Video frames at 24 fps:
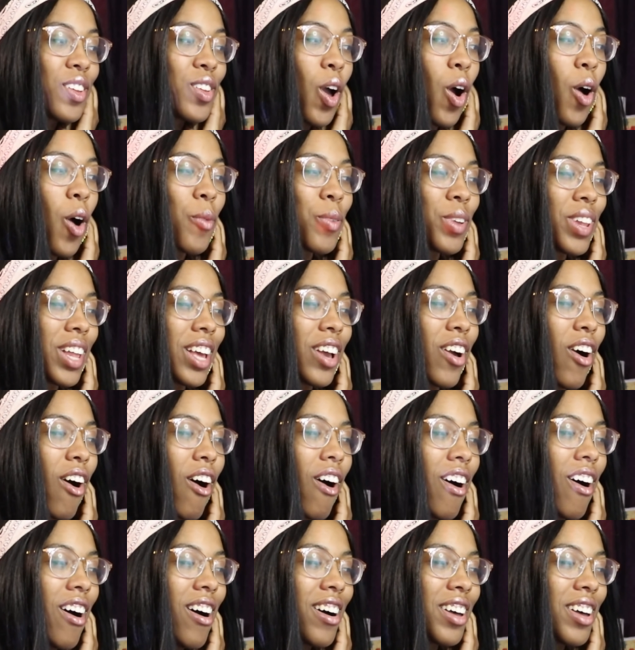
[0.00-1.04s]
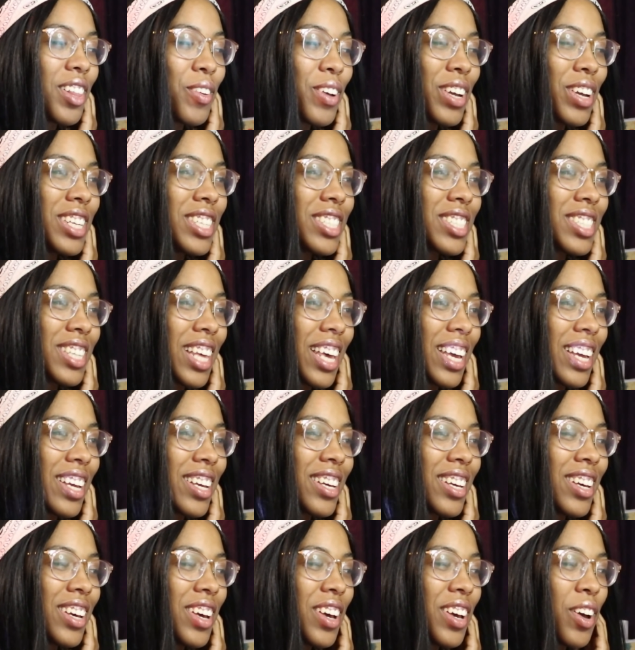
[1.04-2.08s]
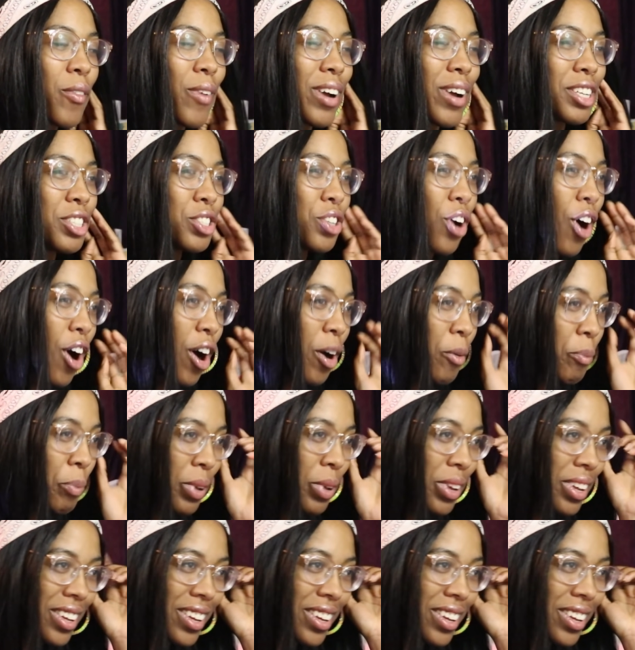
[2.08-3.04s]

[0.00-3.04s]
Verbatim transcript: No, but like, aw, the way he just like went chomp.